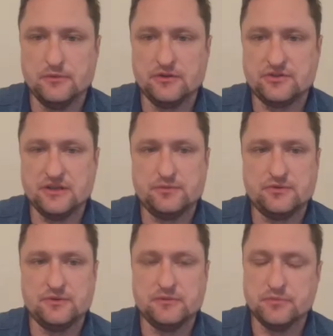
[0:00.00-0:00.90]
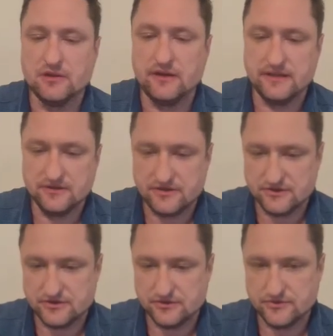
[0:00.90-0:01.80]
exchange between blood and
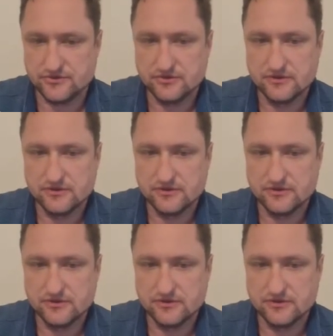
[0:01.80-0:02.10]
tissues.